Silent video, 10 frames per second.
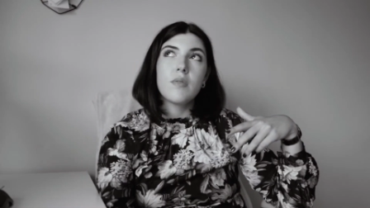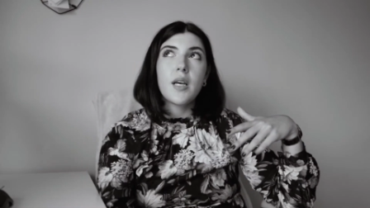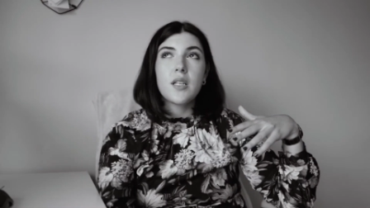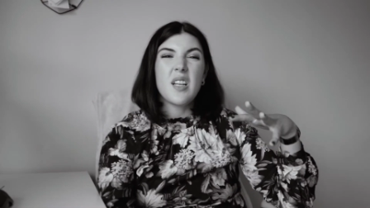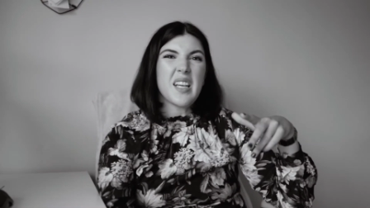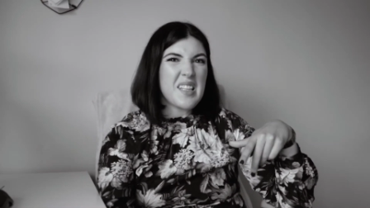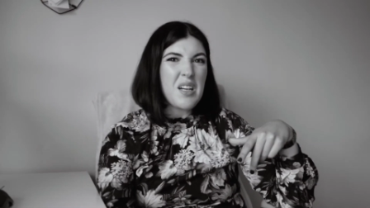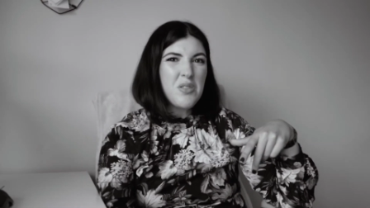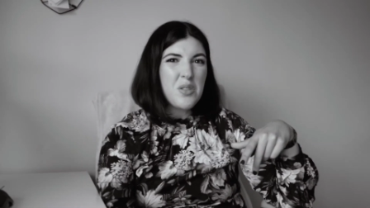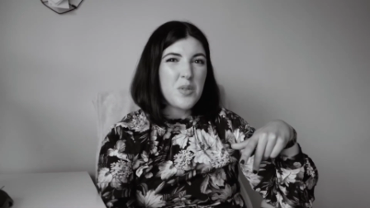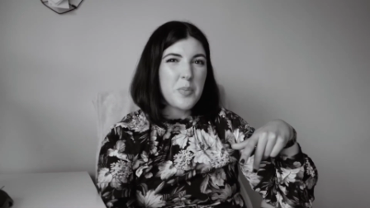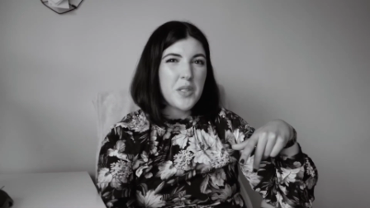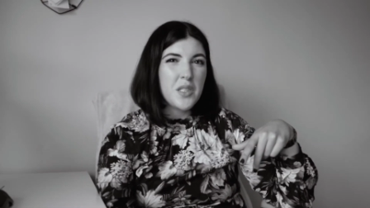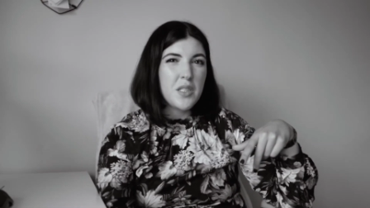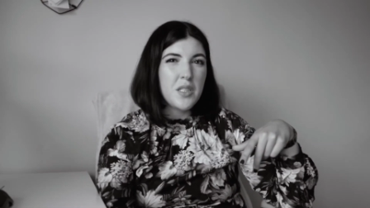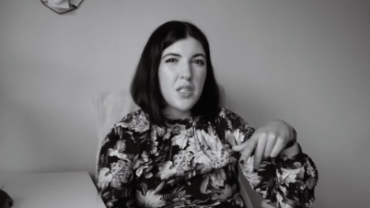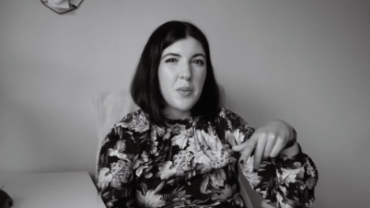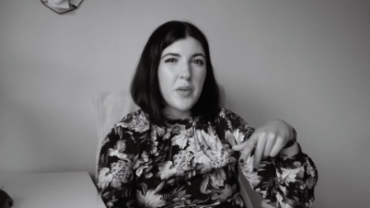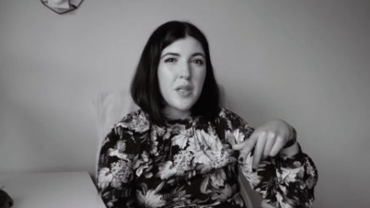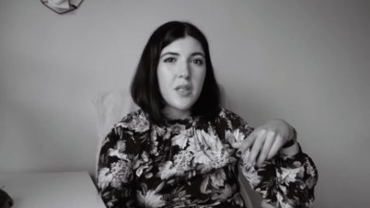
Actually, I doubt you will purchase it cheaper.